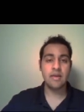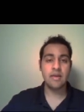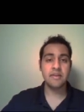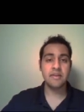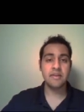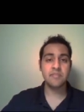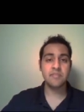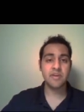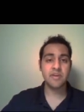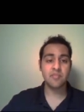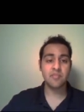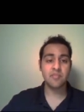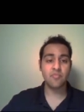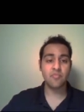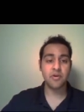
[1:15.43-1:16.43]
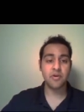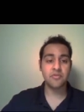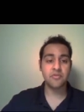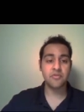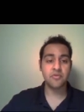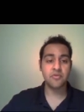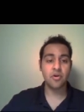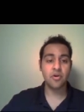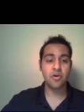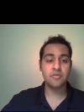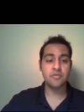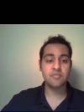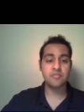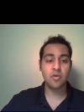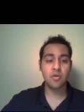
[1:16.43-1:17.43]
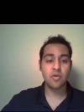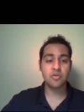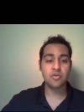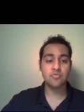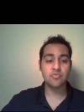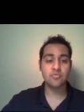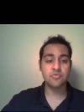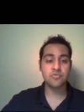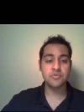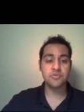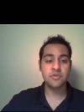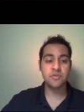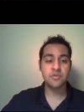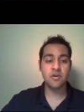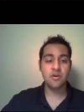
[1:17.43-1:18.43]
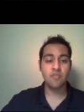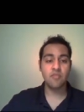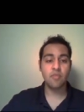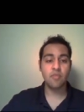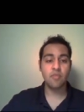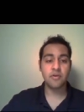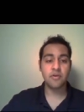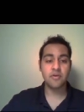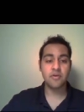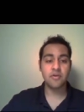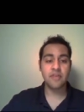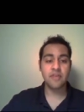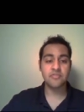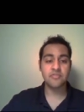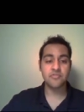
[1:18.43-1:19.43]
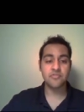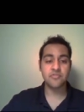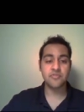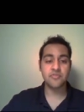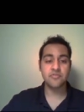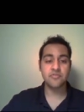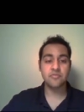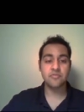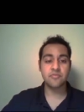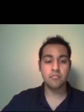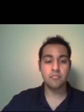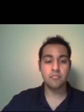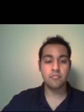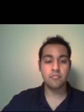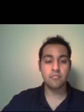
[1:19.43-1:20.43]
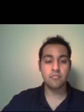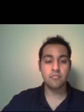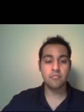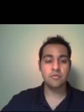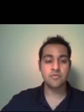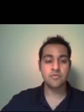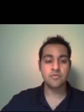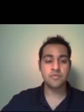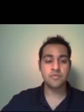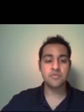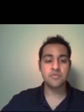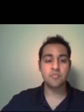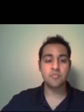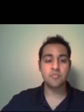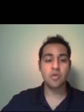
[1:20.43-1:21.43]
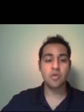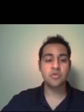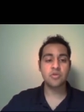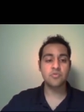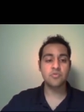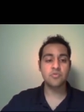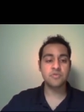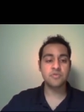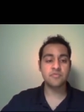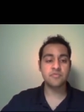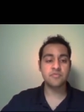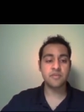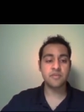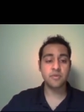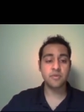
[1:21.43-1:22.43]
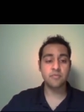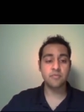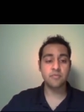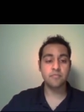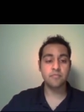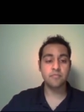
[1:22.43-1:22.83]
And in my cup of water, there are all these molecules of water at the surface. So these are molecules of liquid.